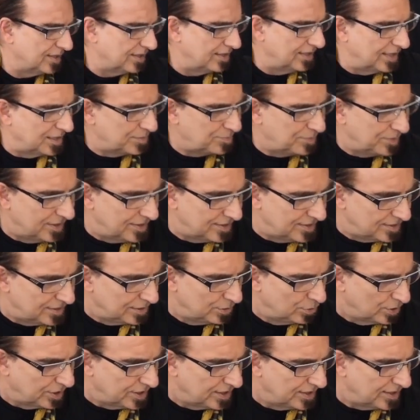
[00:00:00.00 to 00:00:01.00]
let me
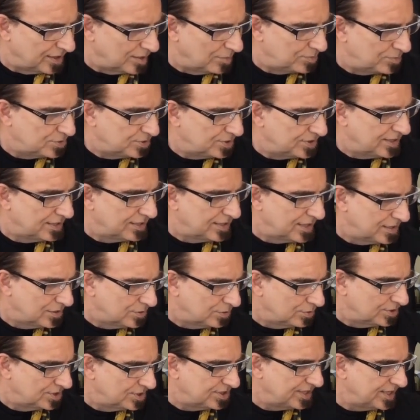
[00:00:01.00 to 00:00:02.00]
look it up so that I
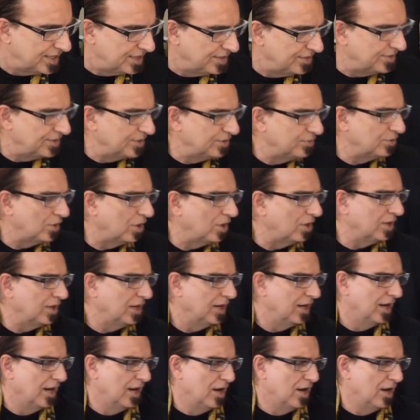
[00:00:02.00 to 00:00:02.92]
don't say anything wrong,